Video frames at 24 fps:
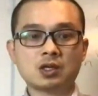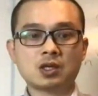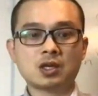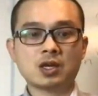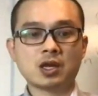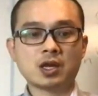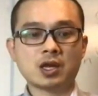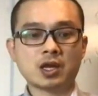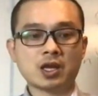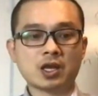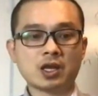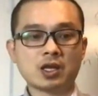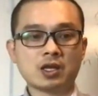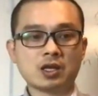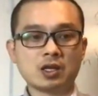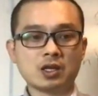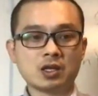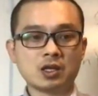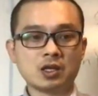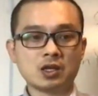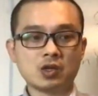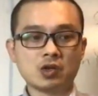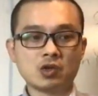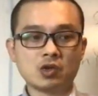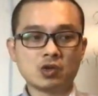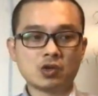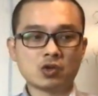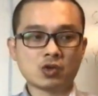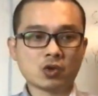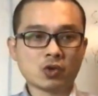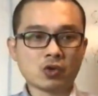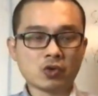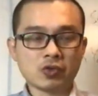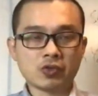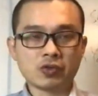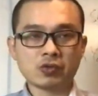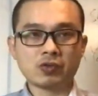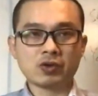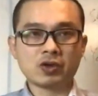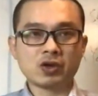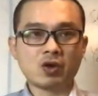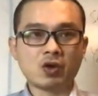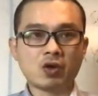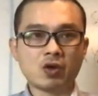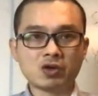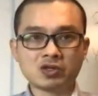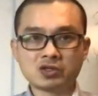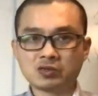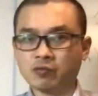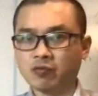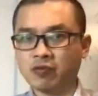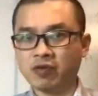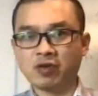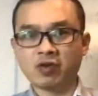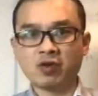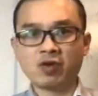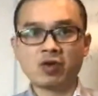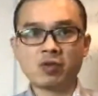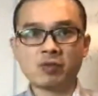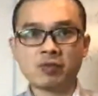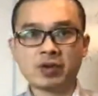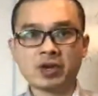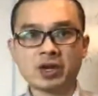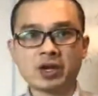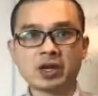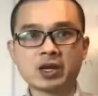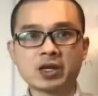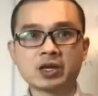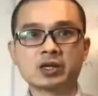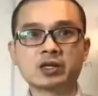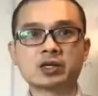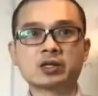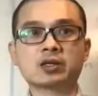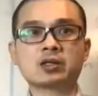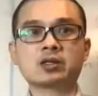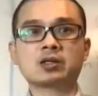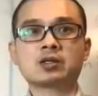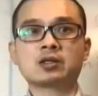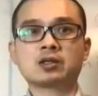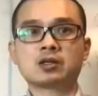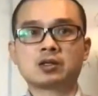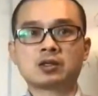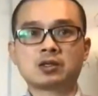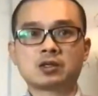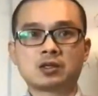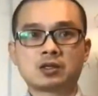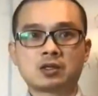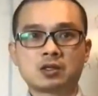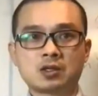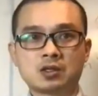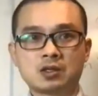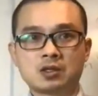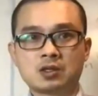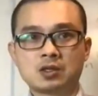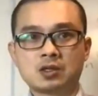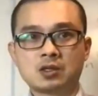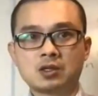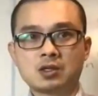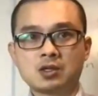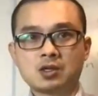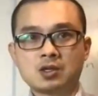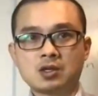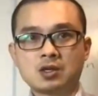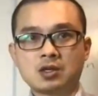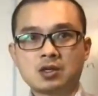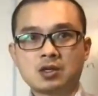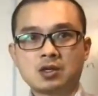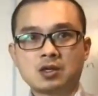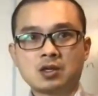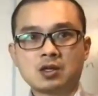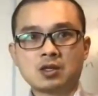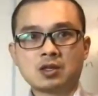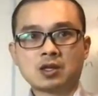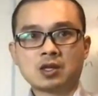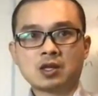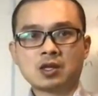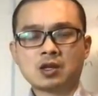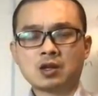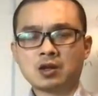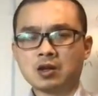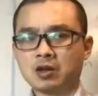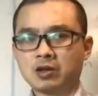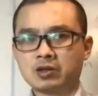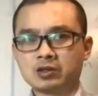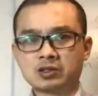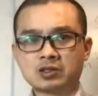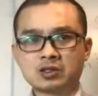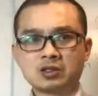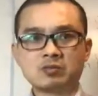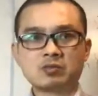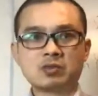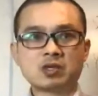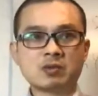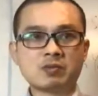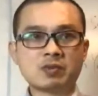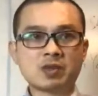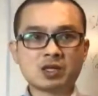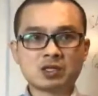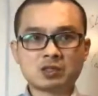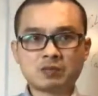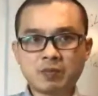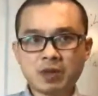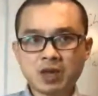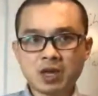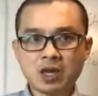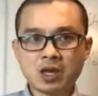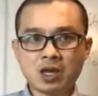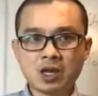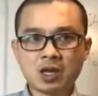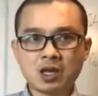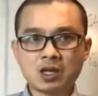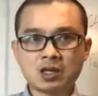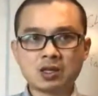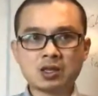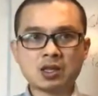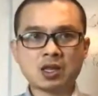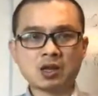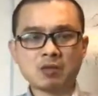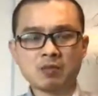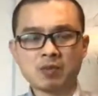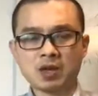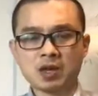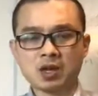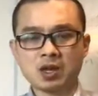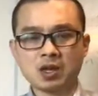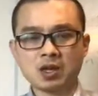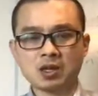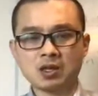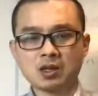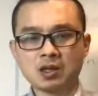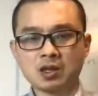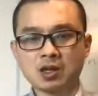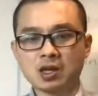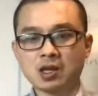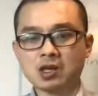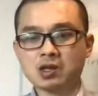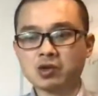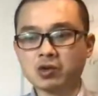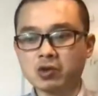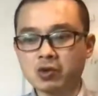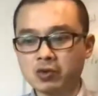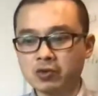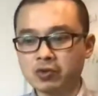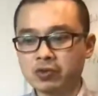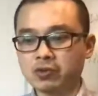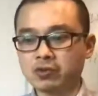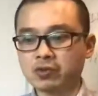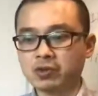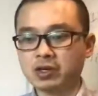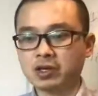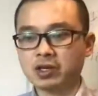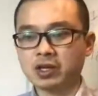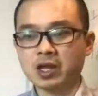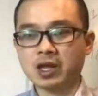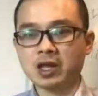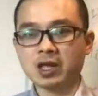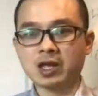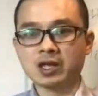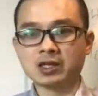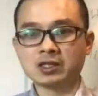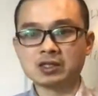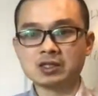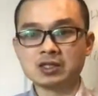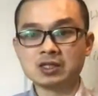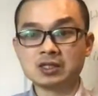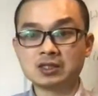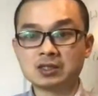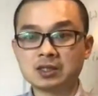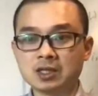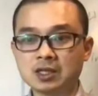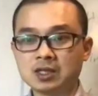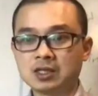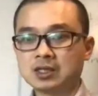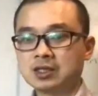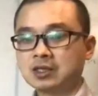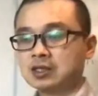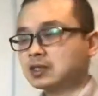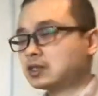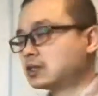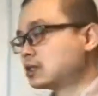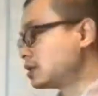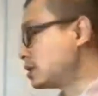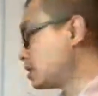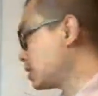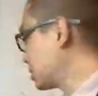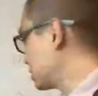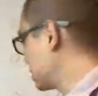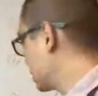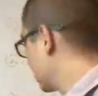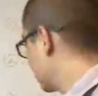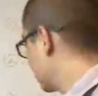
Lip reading: and you go through it, or it's very complicated, and then a lot of symptoms, that's pain, neck pain, and you go through it, there are at least 6